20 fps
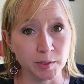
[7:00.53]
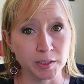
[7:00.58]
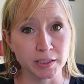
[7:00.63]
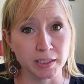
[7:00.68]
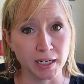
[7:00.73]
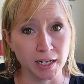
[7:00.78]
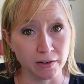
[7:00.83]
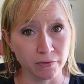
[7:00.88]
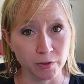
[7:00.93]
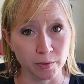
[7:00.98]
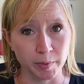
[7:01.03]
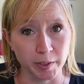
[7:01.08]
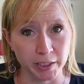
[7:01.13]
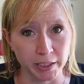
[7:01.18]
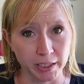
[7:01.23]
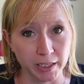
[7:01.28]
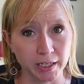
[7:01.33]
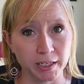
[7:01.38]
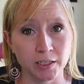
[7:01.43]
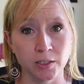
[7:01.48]
to
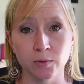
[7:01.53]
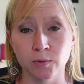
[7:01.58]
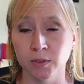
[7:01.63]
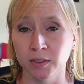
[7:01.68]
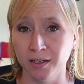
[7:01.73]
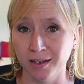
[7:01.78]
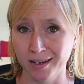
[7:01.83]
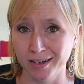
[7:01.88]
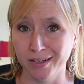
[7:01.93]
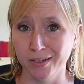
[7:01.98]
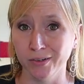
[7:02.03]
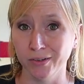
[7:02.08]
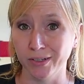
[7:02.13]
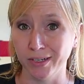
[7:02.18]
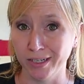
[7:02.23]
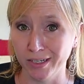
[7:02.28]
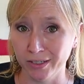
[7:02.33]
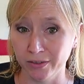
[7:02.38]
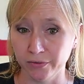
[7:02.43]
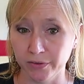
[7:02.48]
everybody and you will not hear the
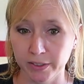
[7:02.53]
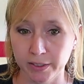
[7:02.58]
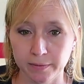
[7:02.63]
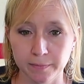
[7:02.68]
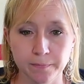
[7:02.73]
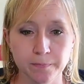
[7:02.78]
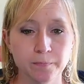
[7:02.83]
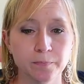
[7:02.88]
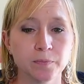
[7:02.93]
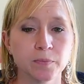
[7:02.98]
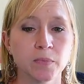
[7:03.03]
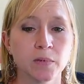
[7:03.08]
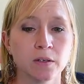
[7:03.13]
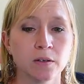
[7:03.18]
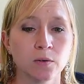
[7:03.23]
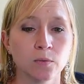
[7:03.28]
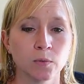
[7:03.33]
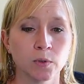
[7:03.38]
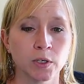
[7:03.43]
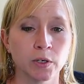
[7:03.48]
end of it.
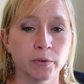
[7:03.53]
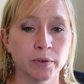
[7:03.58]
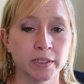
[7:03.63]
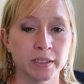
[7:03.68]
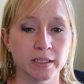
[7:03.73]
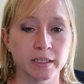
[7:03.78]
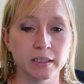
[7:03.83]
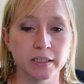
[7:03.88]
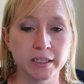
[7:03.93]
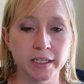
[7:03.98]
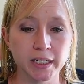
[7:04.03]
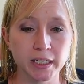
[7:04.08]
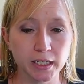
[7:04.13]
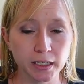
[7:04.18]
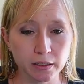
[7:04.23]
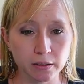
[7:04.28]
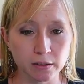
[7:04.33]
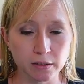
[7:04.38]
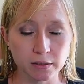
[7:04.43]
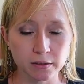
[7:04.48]
We're going to click
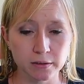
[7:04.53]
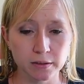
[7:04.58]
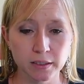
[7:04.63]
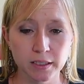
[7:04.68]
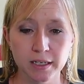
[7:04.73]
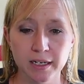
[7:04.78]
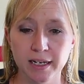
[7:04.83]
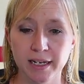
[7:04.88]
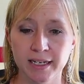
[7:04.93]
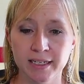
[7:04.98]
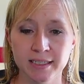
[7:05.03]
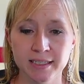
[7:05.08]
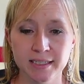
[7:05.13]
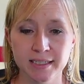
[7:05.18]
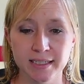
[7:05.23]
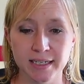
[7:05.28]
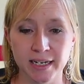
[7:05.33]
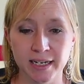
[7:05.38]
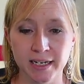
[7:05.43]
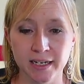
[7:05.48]
here and
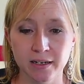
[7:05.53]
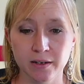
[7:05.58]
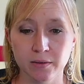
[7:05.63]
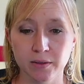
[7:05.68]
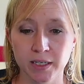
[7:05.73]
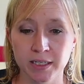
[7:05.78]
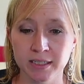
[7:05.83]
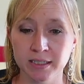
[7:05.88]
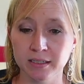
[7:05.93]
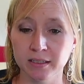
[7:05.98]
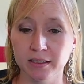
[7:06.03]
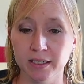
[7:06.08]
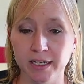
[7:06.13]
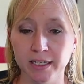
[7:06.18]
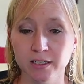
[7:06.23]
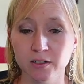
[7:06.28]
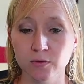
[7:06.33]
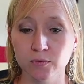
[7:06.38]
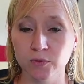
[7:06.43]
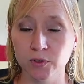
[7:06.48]
say and
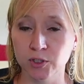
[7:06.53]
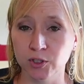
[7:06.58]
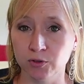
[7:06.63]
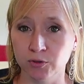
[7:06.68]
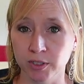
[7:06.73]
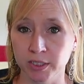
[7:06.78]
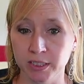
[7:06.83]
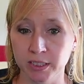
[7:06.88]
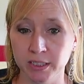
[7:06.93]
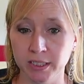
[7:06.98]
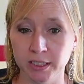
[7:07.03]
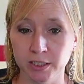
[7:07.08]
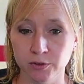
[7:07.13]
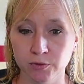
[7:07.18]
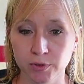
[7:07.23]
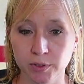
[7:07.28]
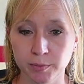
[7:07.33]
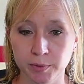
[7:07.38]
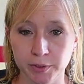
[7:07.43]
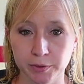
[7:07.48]
select restricted
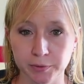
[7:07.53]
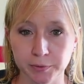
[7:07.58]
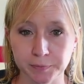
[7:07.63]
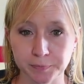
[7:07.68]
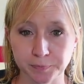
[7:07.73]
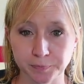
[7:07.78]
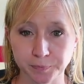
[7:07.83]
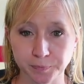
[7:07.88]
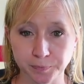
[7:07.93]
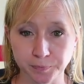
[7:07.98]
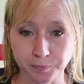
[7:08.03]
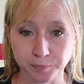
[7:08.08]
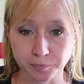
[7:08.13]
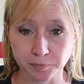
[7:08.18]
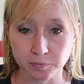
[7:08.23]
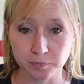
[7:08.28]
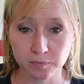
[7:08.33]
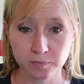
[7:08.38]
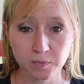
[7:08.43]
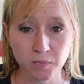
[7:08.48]
contribute.
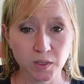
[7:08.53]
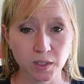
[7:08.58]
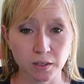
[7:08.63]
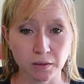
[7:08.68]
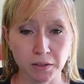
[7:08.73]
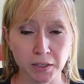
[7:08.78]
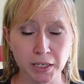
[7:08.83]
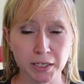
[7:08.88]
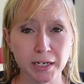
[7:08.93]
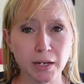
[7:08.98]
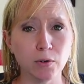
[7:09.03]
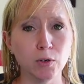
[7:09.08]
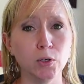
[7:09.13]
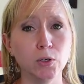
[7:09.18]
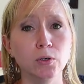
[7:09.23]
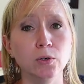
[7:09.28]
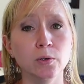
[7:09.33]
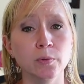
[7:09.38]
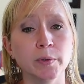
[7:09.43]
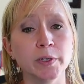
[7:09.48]
Now,
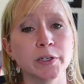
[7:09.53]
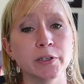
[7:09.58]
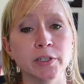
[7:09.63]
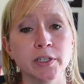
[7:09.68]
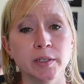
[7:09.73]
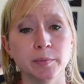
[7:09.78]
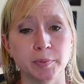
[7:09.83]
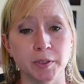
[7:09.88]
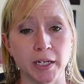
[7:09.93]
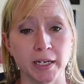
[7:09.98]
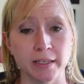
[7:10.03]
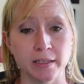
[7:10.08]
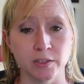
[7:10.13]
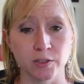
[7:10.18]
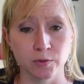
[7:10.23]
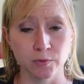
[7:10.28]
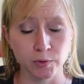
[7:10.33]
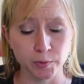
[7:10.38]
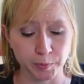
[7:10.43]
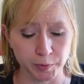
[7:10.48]
who are we going to apply this
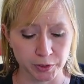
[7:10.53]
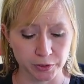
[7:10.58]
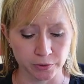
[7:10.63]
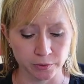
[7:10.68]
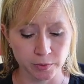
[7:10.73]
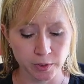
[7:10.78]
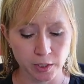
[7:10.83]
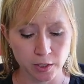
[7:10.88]
group to?